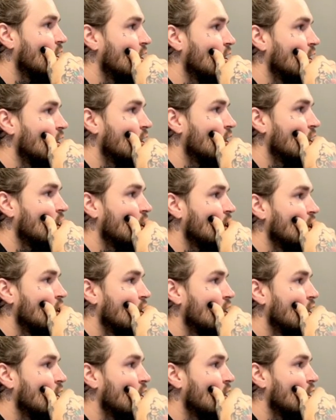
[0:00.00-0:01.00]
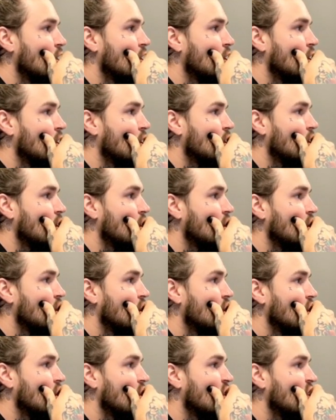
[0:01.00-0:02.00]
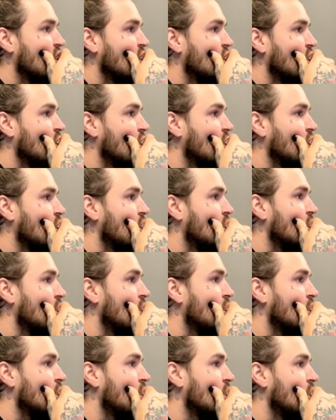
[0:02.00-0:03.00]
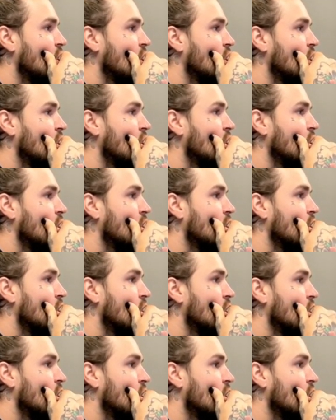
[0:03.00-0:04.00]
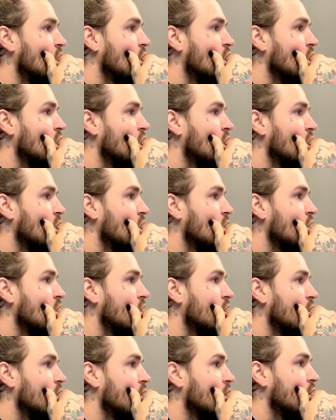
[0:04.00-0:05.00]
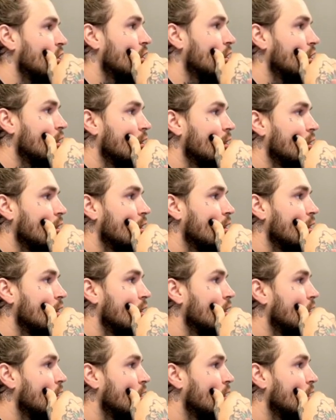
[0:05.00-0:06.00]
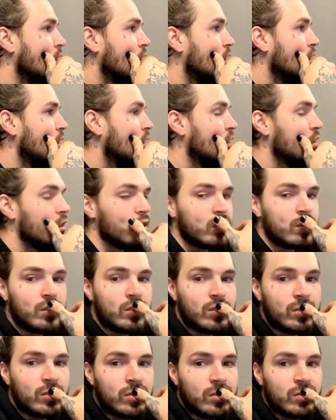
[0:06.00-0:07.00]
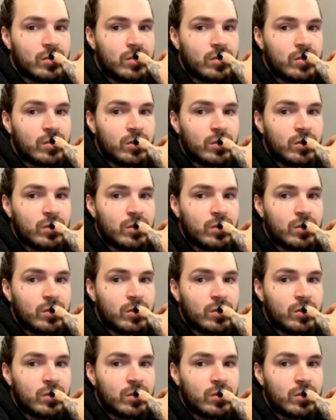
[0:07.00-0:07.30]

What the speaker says: The person shown says nothing.